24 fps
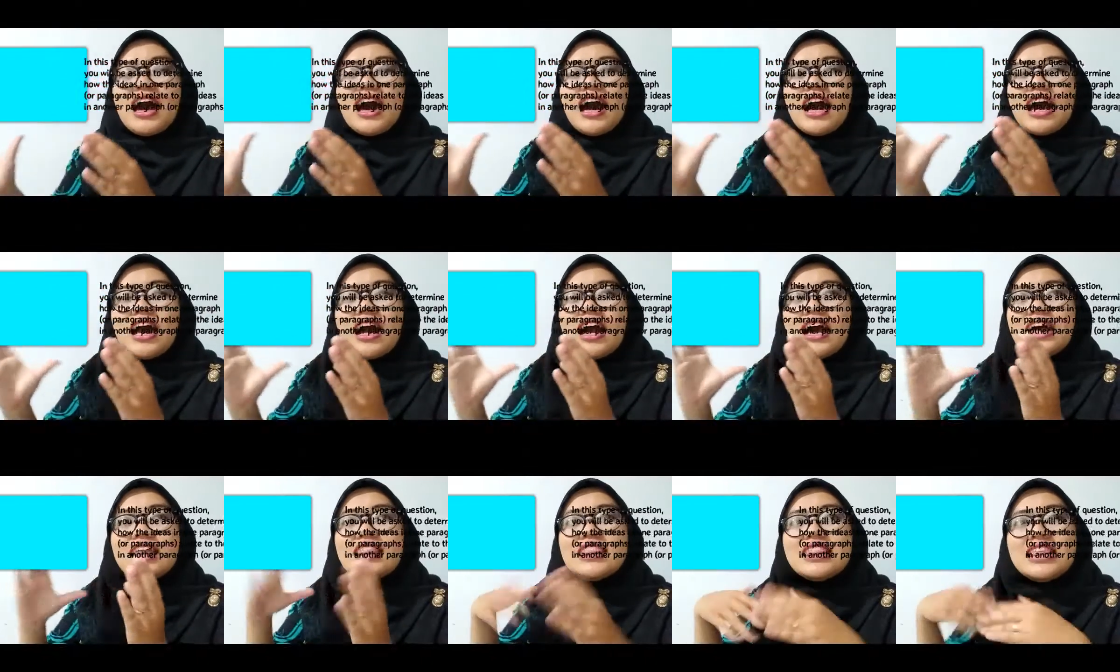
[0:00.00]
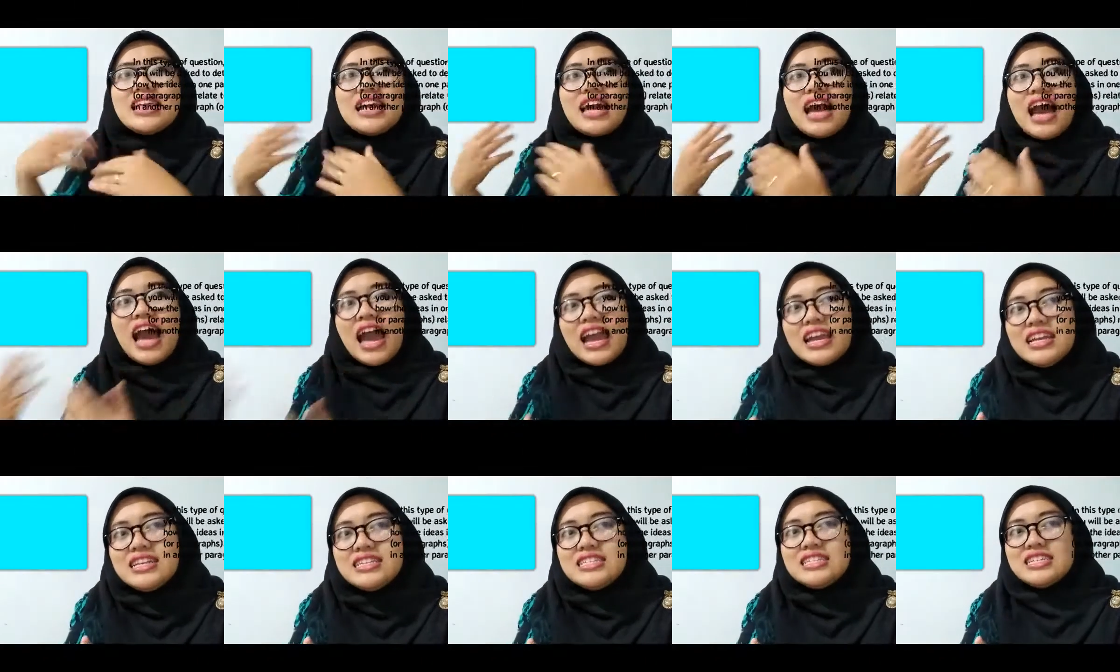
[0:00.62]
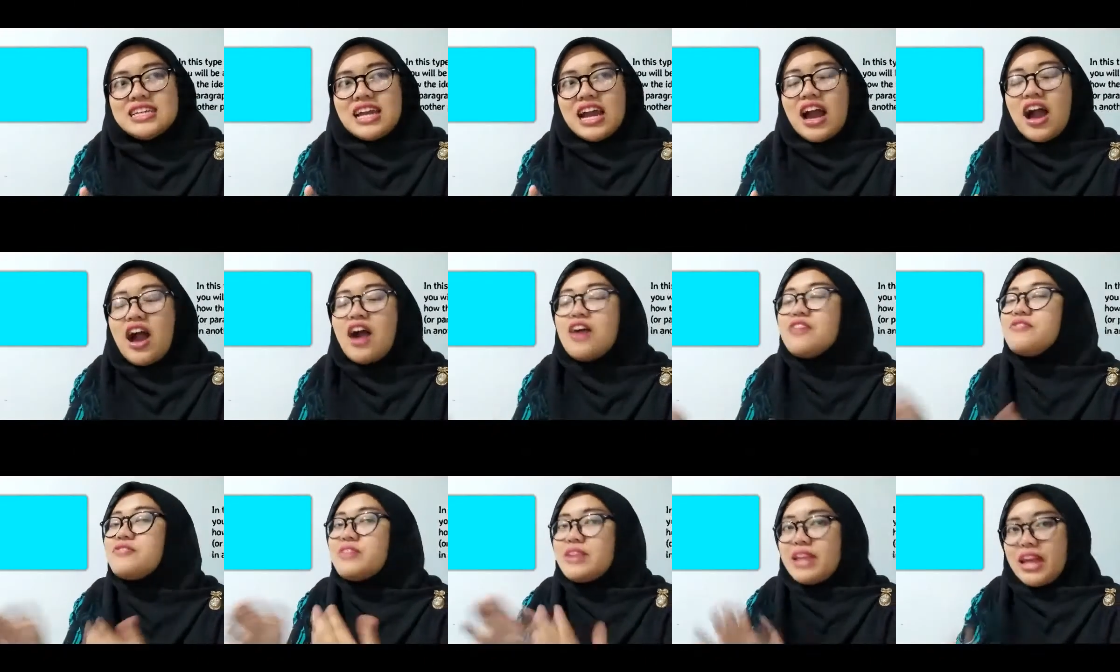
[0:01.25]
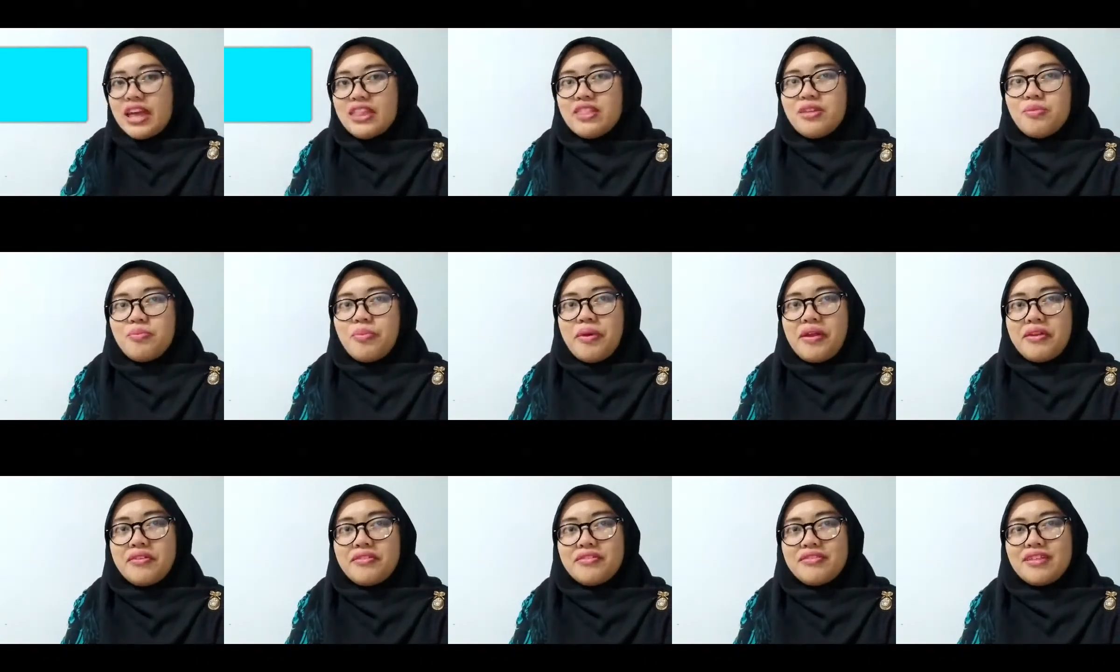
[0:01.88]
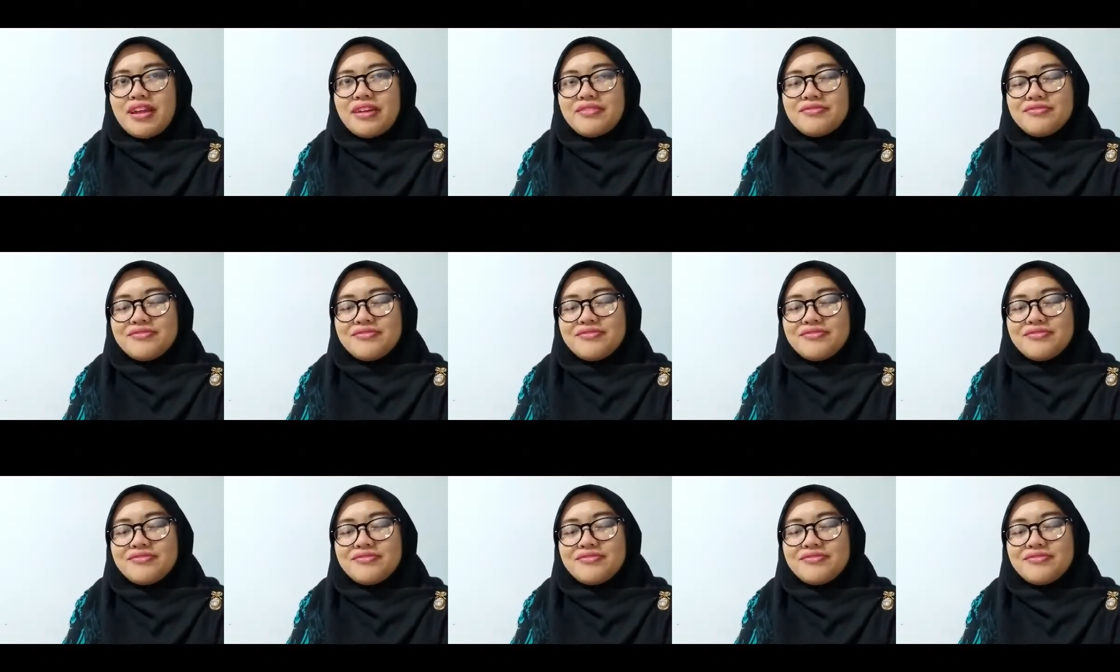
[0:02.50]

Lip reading: the idea of another paragraph.